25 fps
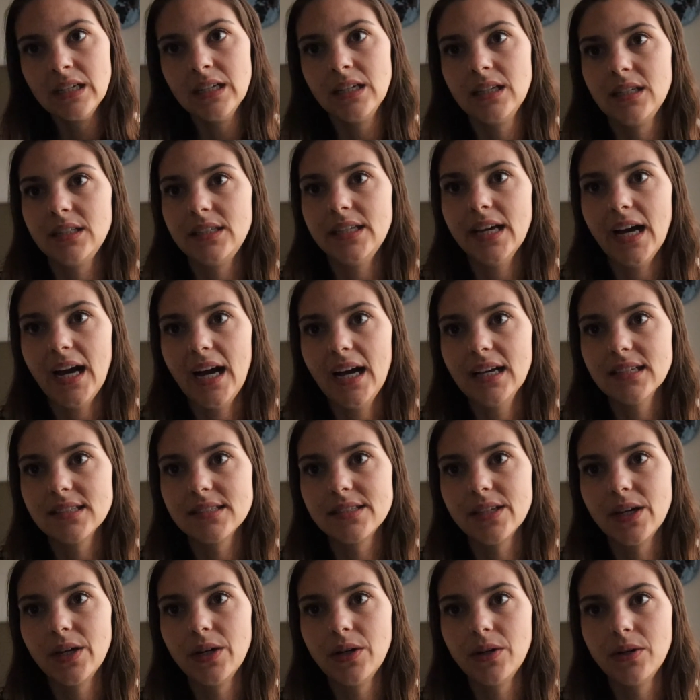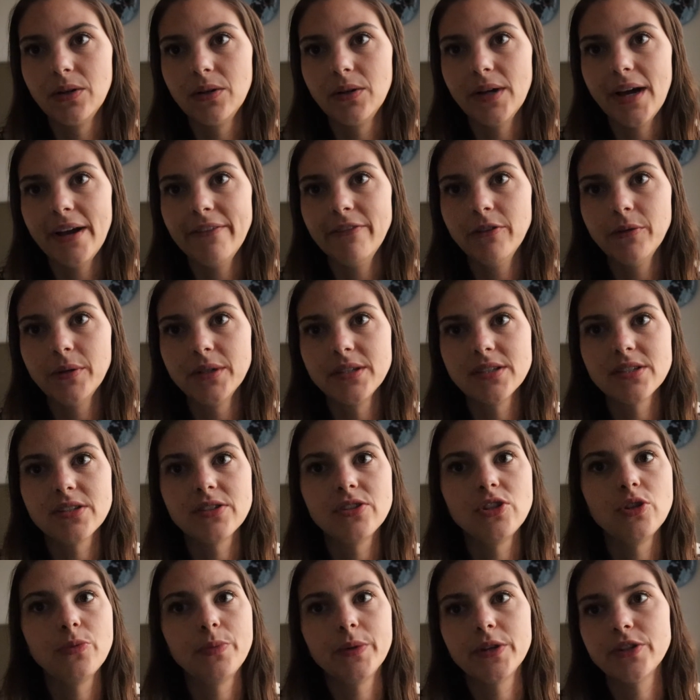Yeah, so everyone's
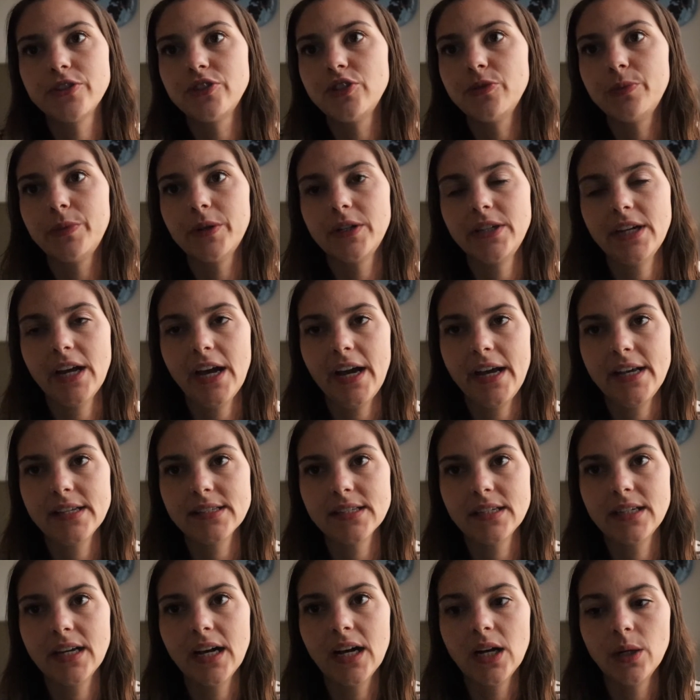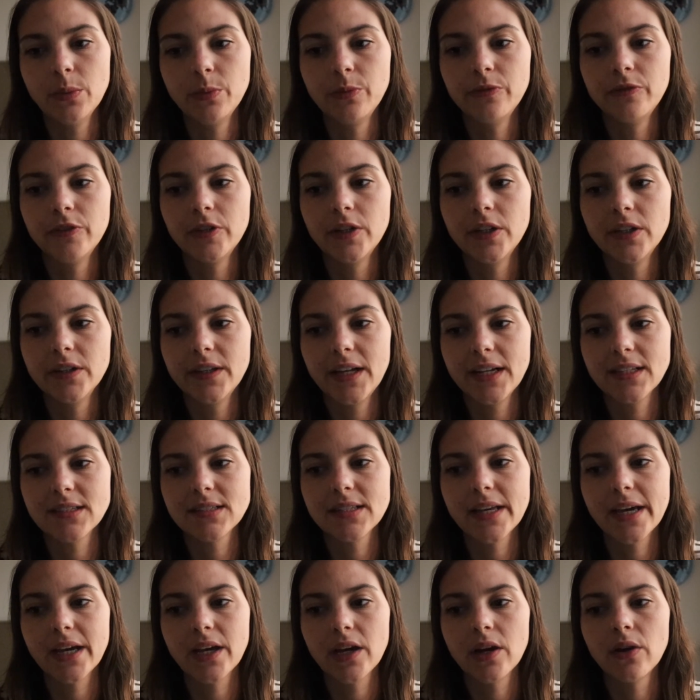super, super nice and helpful.
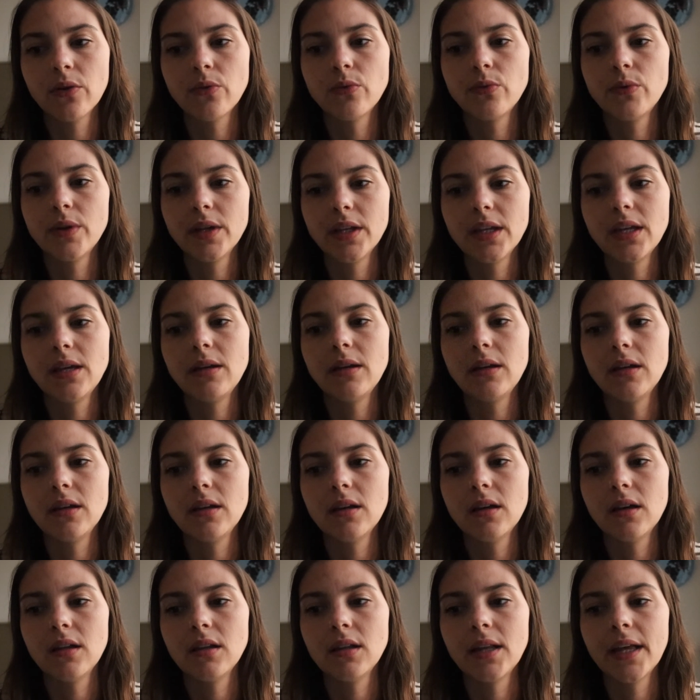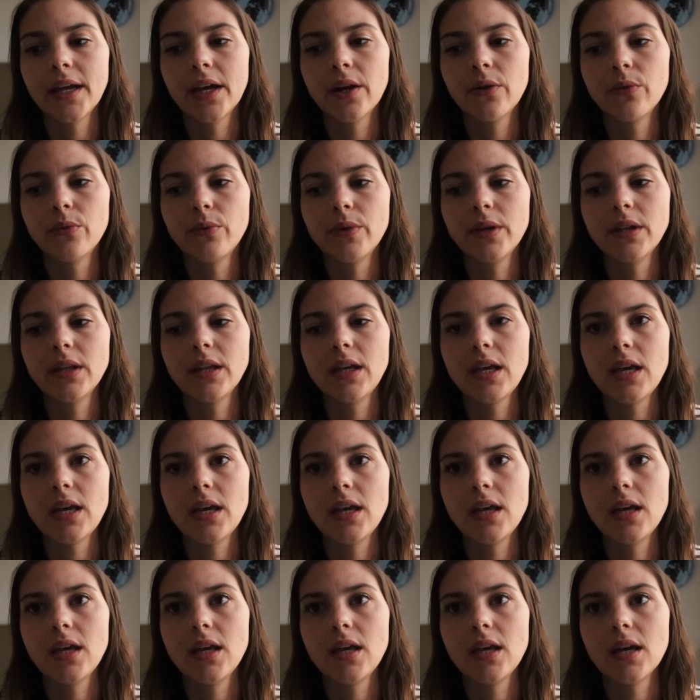That's like a really
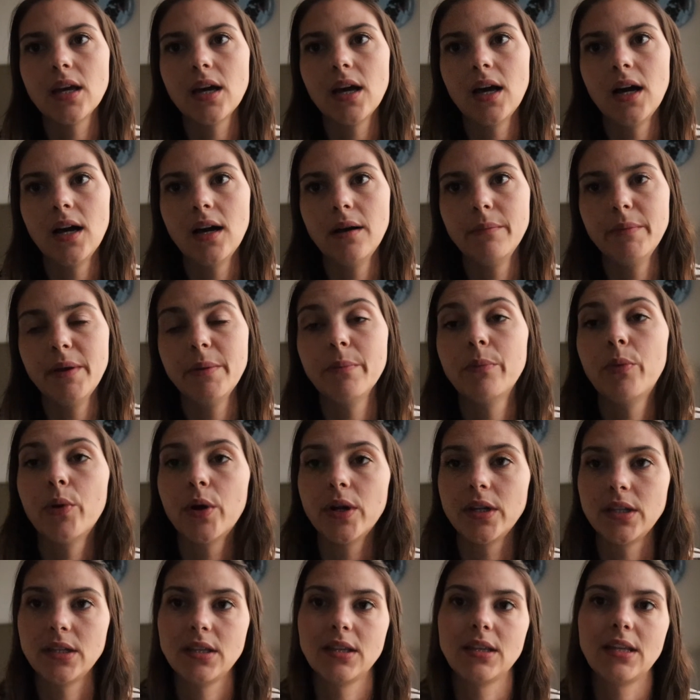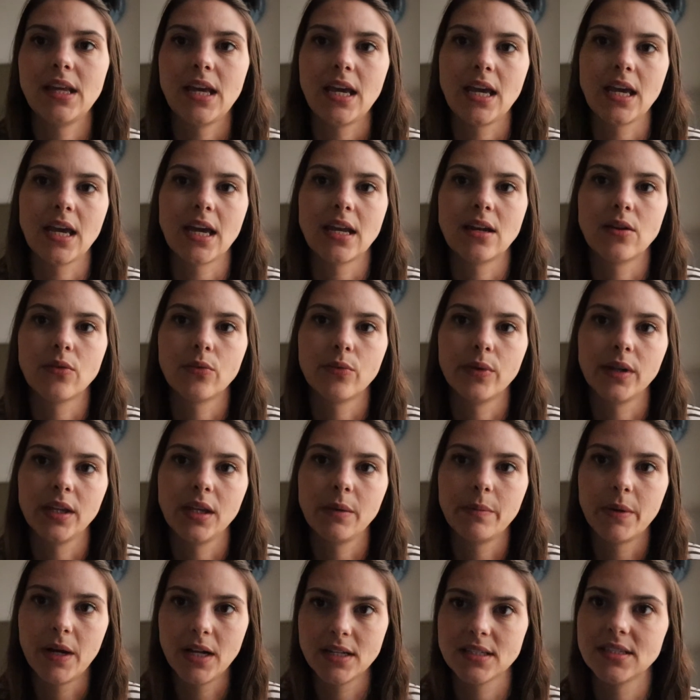important thing and a
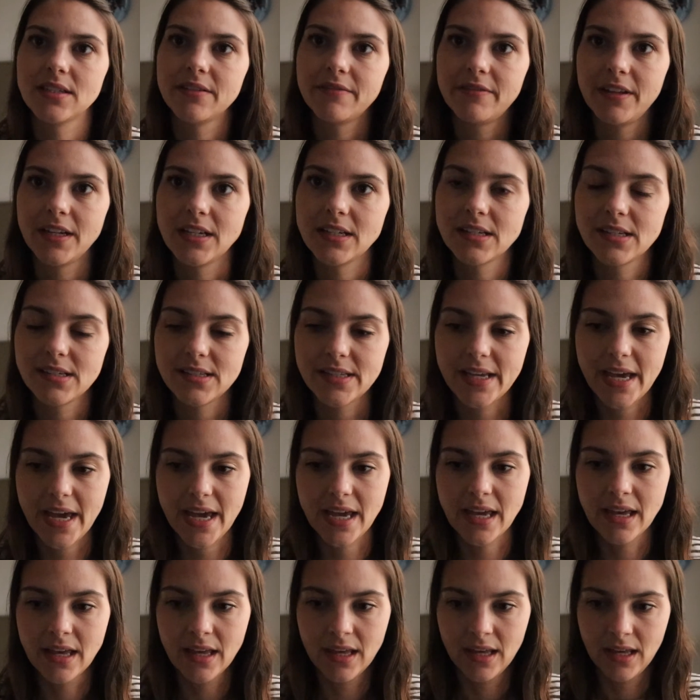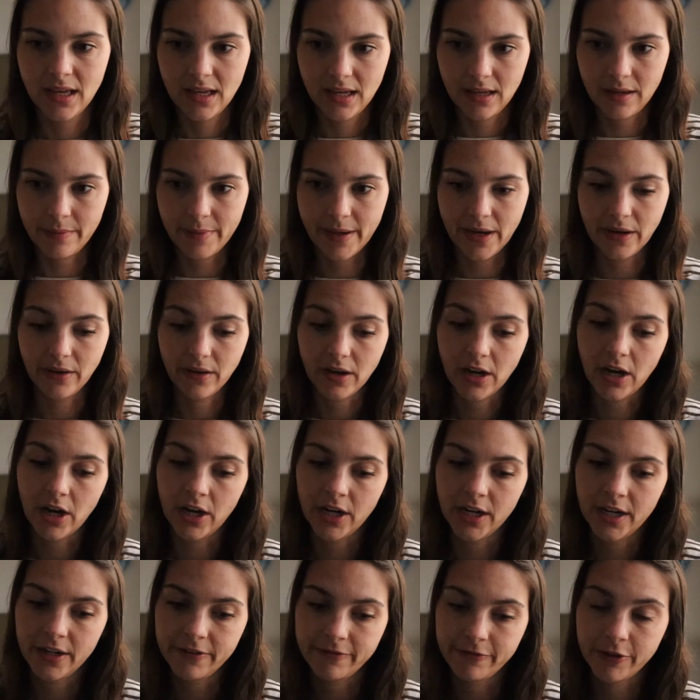really positive thing to say about
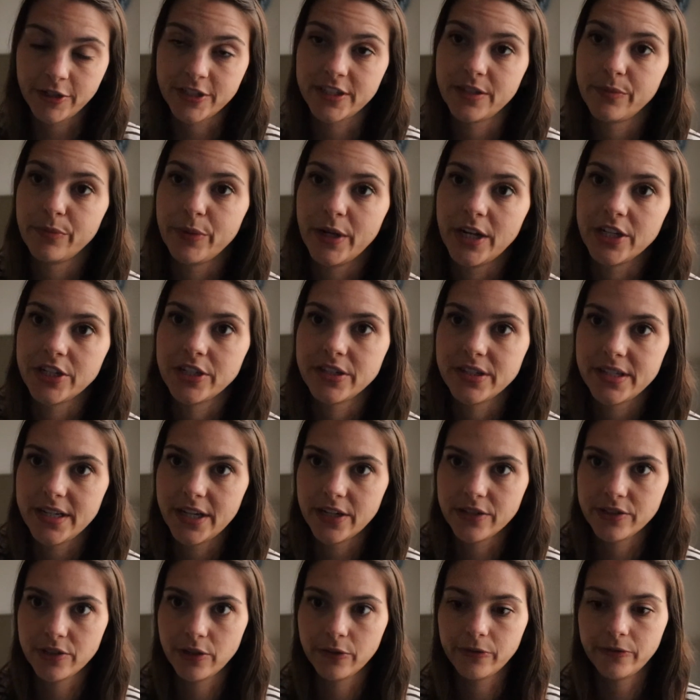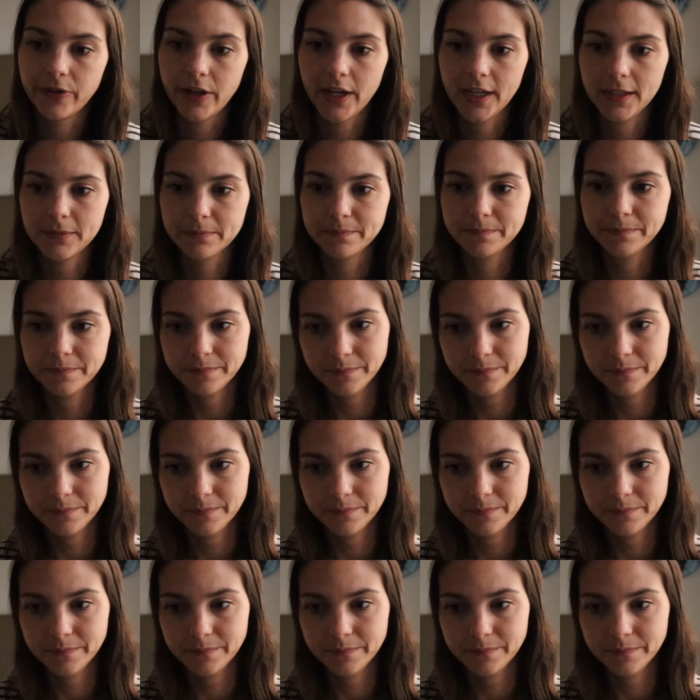our first impressions here so far.